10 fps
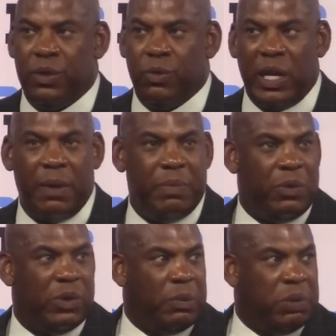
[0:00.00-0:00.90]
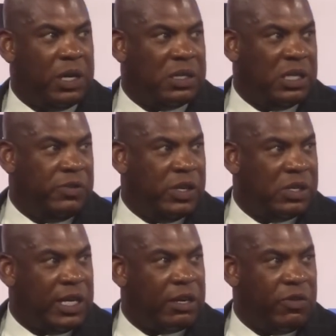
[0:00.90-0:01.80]
when I meet with the players
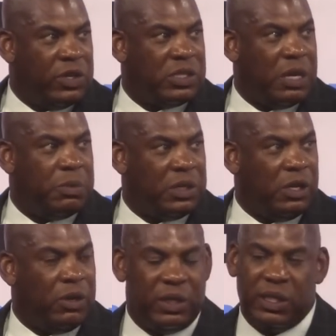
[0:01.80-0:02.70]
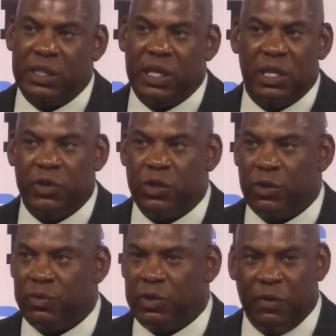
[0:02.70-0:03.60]
individually, like over the summer, you know, these
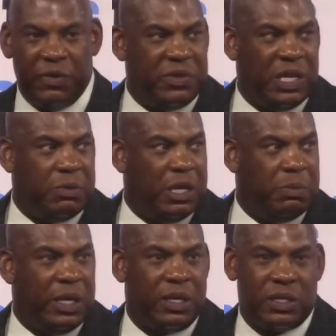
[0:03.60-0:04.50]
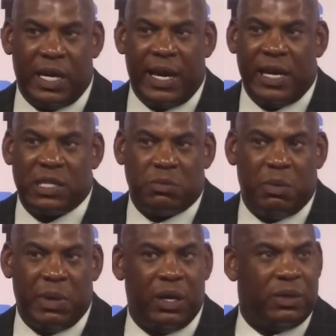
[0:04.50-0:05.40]
individual, you know, 15-minute meetings, I ask them
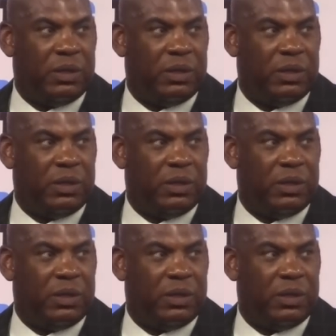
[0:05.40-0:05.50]
about